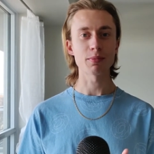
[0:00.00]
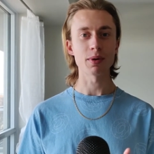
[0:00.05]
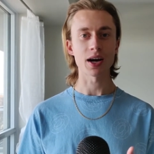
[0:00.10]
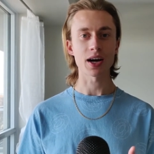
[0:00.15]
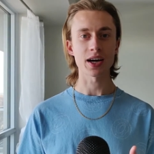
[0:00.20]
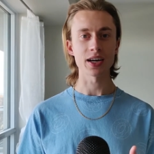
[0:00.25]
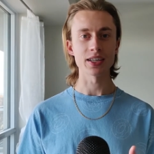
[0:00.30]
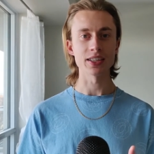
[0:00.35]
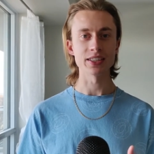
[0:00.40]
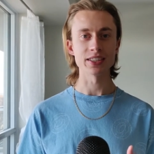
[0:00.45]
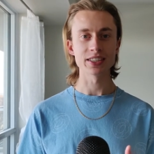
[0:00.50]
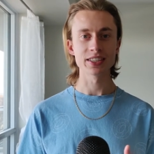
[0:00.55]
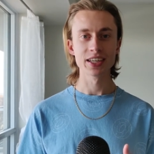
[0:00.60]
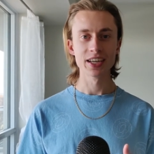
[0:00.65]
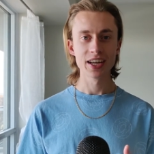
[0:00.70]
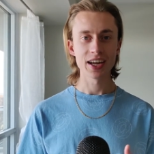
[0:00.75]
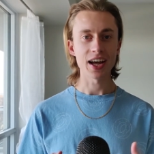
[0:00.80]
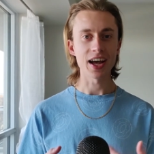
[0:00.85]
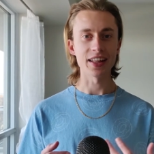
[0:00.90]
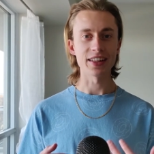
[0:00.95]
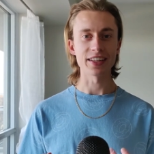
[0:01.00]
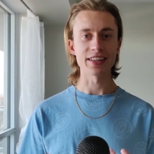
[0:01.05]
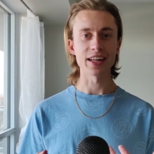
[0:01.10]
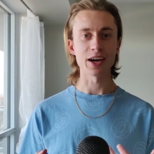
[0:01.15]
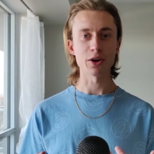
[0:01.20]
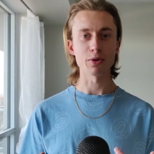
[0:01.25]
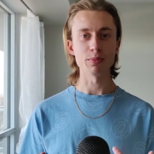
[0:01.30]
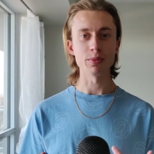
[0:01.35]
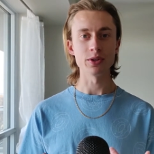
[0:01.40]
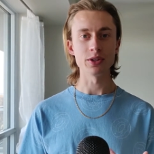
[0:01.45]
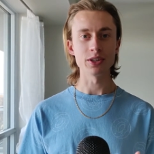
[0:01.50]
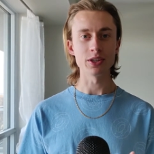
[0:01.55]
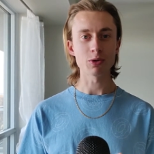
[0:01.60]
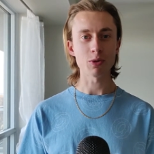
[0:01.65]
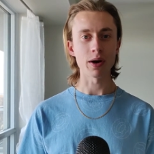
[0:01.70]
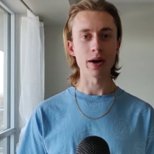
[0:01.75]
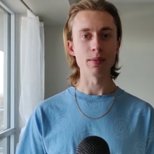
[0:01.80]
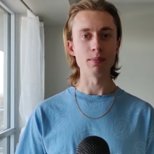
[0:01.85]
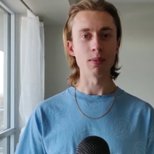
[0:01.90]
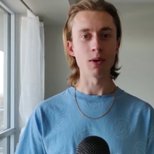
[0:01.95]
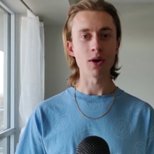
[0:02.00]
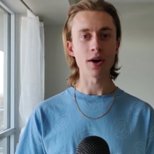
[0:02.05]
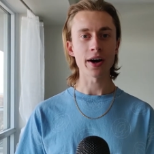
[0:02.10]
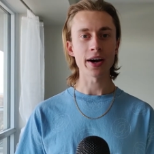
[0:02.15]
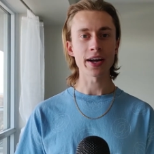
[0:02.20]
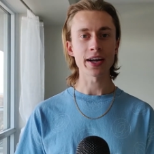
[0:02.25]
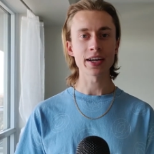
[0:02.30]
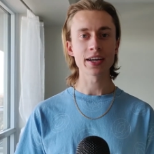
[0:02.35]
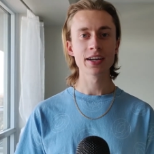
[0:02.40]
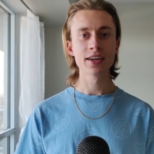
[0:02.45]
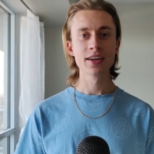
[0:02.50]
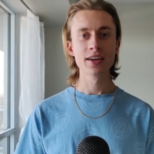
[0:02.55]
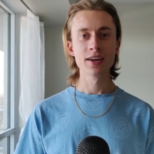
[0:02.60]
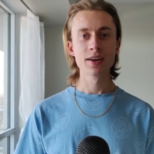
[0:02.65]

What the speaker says: because I think that would be quite boring,